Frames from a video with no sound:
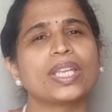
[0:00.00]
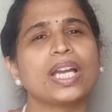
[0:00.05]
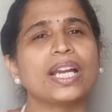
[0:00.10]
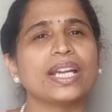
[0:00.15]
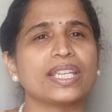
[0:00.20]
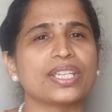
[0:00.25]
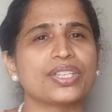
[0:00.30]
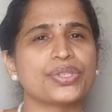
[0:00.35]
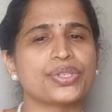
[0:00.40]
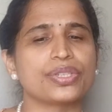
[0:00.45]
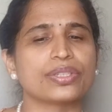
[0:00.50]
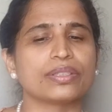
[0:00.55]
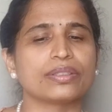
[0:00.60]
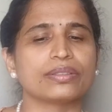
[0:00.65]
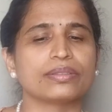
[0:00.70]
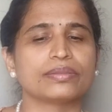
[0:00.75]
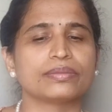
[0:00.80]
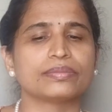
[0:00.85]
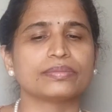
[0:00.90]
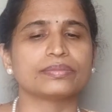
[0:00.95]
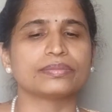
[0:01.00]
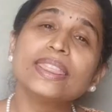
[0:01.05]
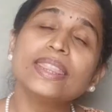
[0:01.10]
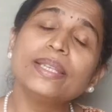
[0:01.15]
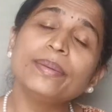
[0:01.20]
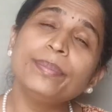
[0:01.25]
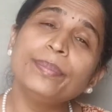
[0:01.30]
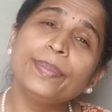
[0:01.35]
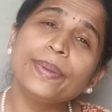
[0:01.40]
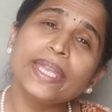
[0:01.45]
addiction.
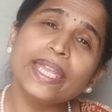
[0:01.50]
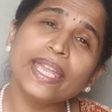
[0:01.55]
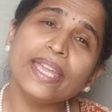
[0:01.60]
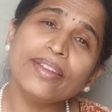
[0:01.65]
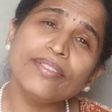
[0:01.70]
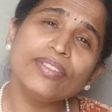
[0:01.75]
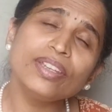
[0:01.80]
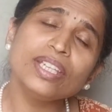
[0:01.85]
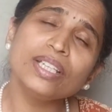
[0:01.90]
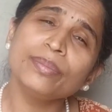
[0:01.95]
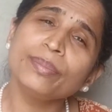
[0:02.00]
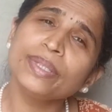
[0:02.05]
The behavior